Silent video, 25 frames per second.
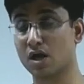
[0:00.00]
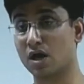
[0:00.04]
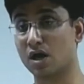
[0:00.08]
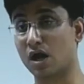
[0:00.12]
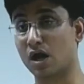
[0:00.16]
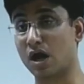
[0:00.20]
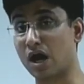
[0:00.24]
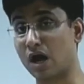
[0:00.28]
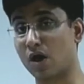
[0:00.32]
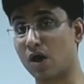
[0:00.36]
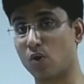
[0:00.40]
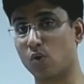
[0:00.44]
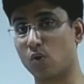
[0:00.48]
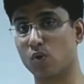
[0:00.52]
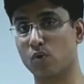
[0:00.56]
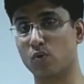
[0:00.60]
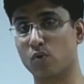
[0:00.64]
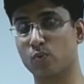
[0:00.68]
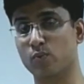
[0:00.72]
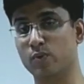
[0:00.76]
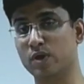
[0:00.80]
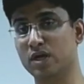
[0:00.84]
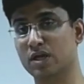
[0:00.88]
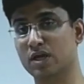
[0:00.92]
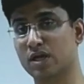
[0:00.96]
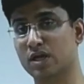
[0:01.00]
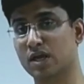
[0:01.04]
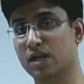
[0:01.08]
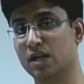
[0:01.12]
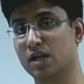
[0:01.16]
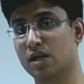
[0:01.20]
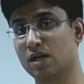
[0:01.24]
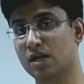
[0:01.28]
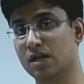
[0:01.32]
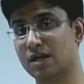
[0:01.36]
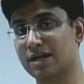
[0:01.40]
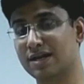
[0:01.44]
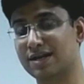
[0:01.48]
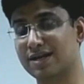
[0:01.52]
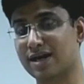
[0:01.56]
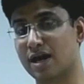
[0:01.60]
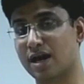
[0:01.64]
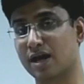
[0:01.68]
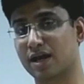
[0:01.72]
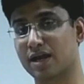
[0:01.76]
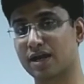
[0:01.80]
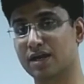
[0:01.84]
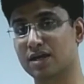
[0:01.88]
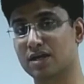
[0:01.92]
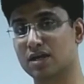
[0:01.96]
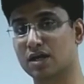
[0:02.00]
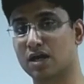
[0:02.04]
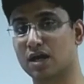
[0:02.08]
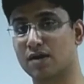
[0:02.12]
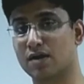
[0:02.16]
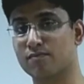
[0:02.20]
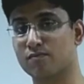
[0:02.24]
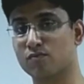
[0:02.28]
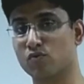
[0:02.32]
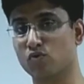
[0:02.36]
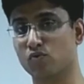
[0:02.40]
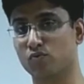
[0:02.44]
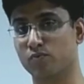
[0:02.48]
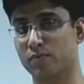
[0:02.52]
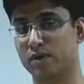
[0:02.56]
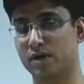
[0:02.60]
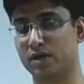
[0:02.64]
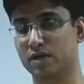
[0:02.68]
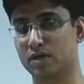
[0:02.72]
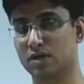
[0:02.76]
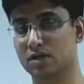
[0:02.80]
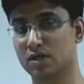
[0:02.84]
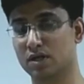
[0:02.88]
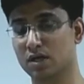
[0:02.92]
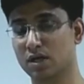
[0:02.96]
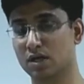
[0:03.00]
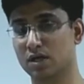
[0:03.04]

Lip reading: how we can target a movement.